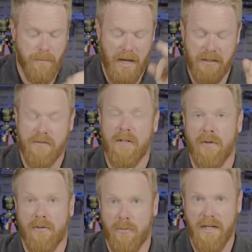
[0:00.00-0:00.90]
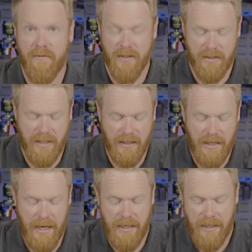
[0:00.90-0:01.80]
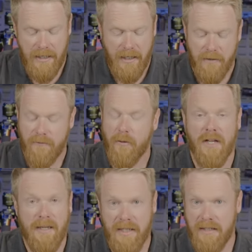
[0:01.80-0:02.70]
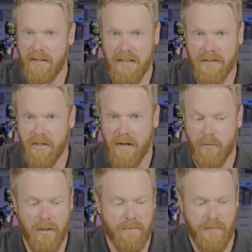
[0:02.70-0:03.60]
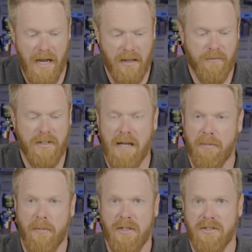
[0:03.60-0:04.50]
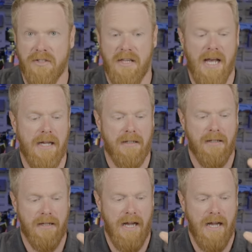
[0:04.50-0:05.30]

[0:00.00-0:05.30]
Positive number three for the 10K, full AB elite software. I love the capabilities of that.